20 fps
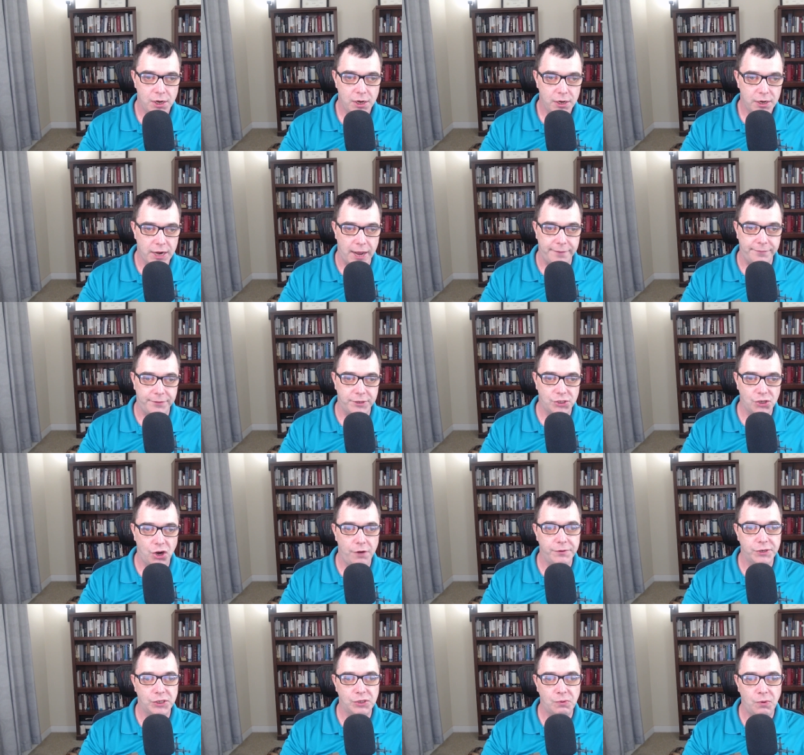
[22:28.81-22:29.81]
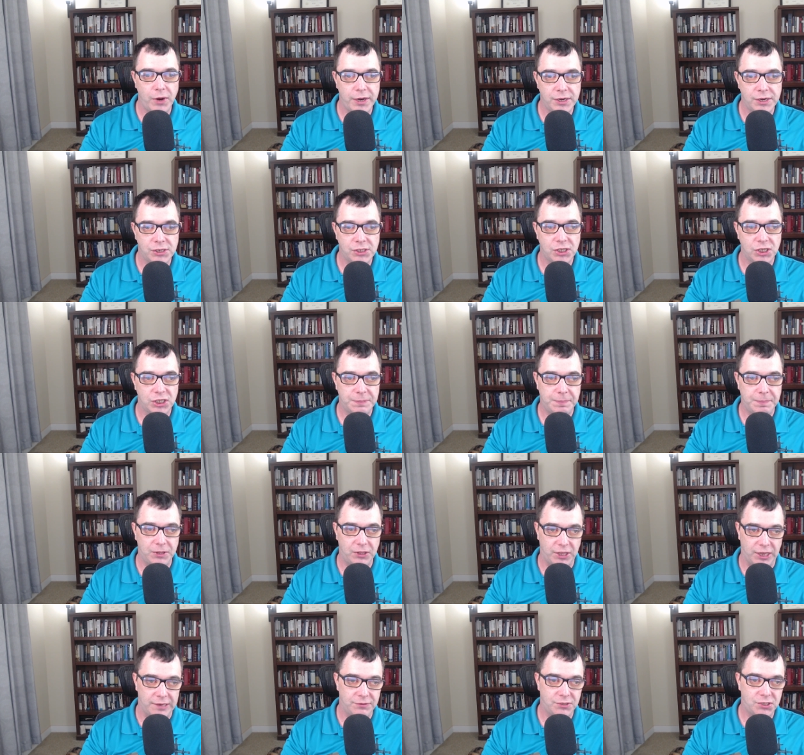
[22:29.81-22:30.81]
Now, the Jehovah's Witnesses
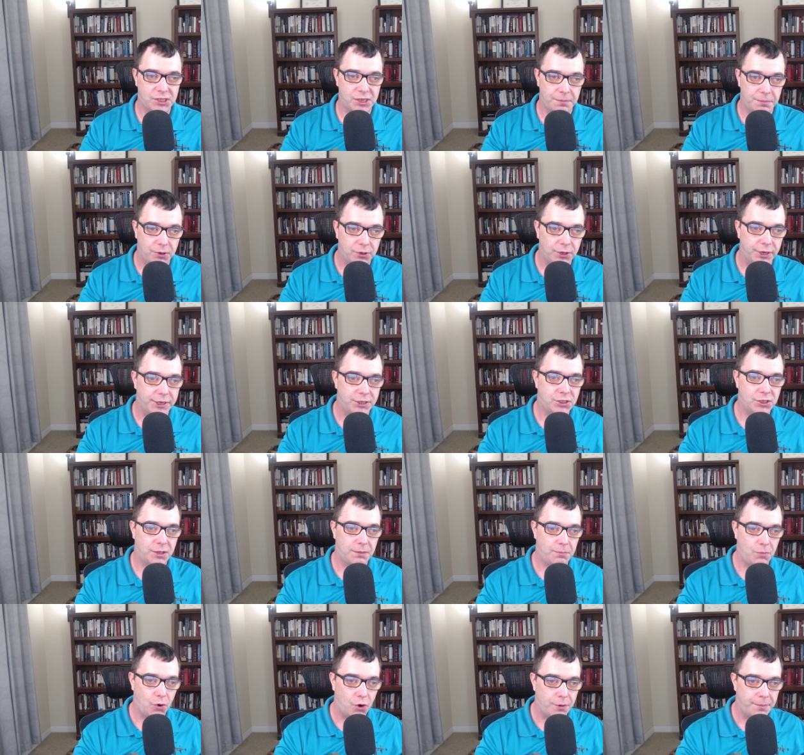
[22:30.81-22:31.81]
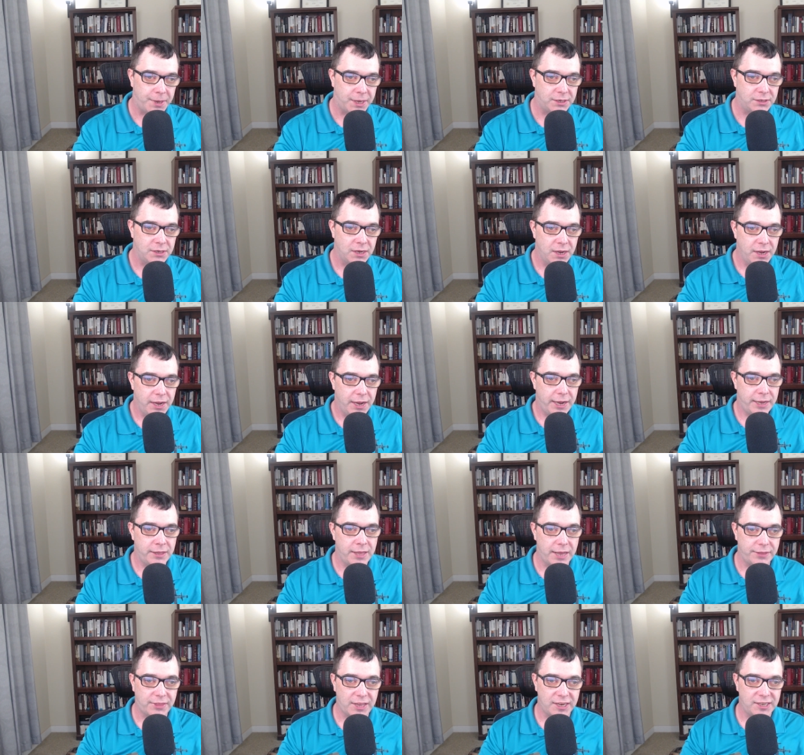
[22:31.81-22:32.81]
believe similarly to the Mormons in
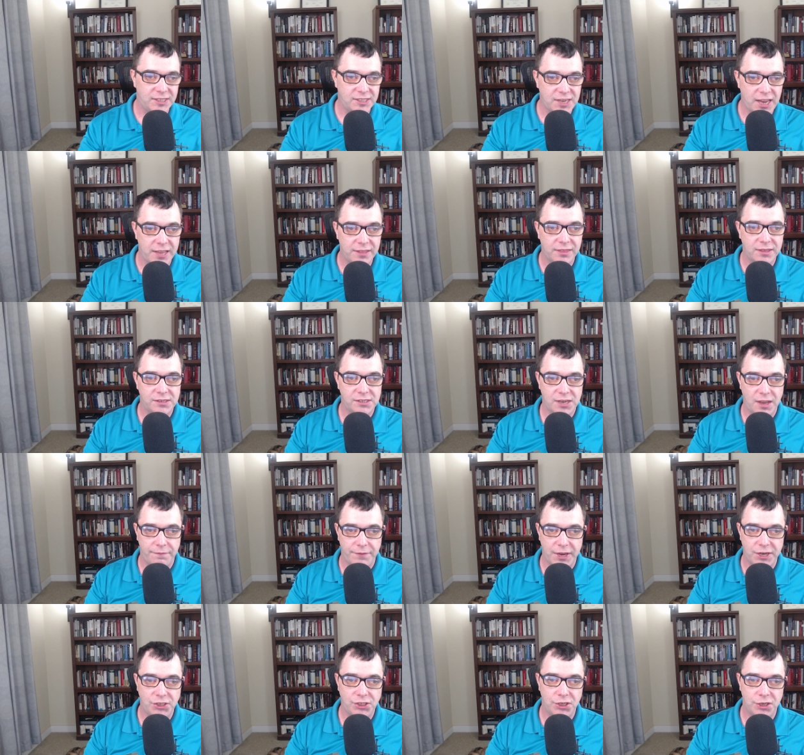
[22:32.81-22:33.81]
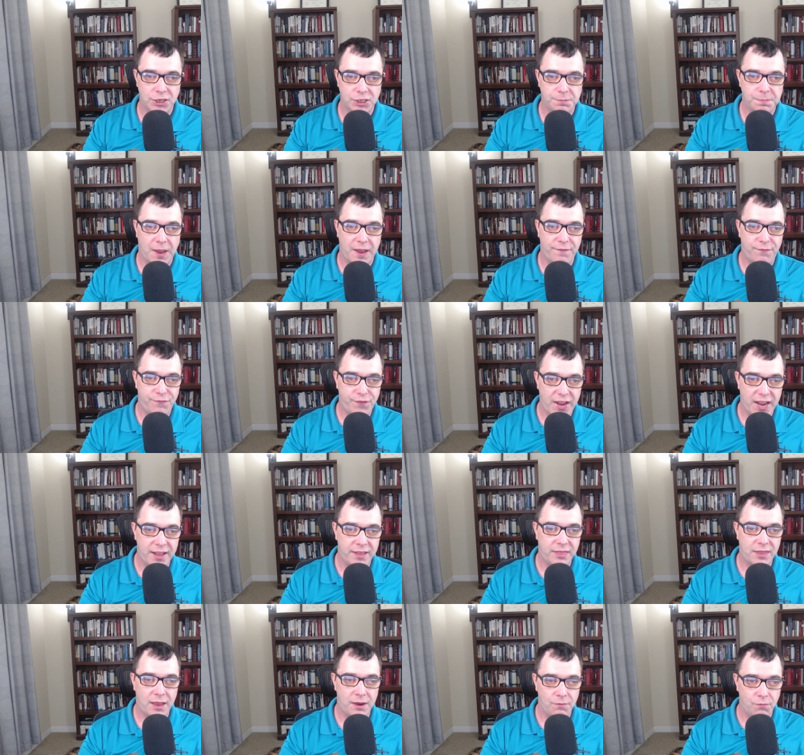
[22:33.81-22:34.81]
that they state that salvation is by
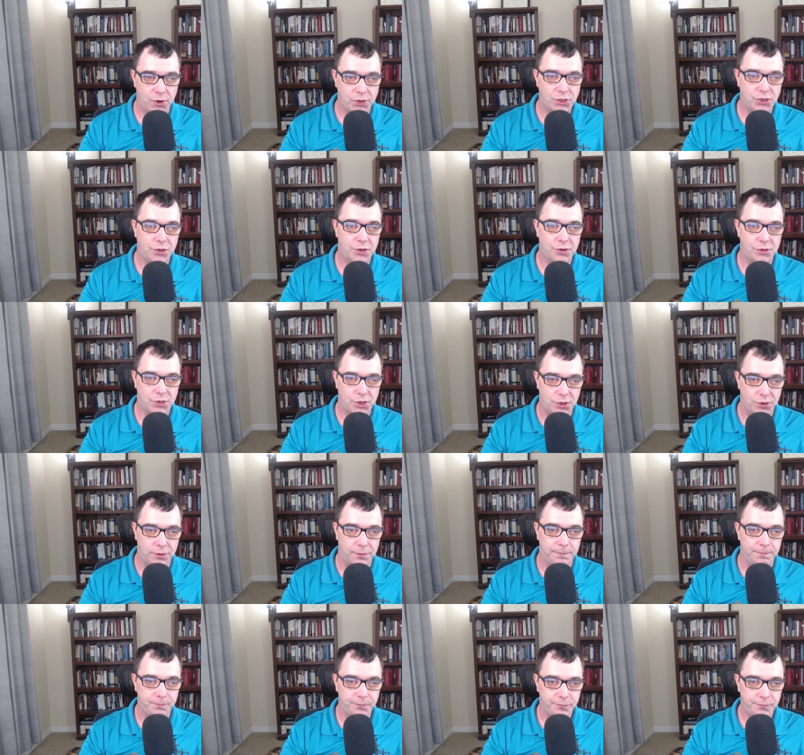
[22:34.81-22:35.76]
faith and what you can do.